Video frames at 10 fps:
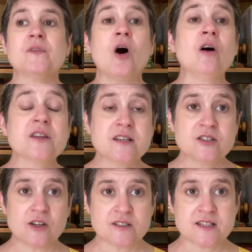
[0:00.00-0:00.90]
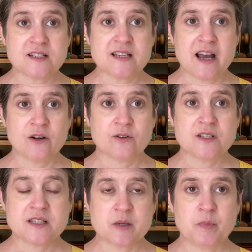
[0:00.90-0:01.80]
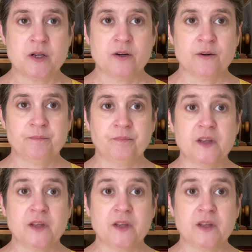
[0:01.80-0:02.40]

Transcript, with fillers: all the adults in town disappear.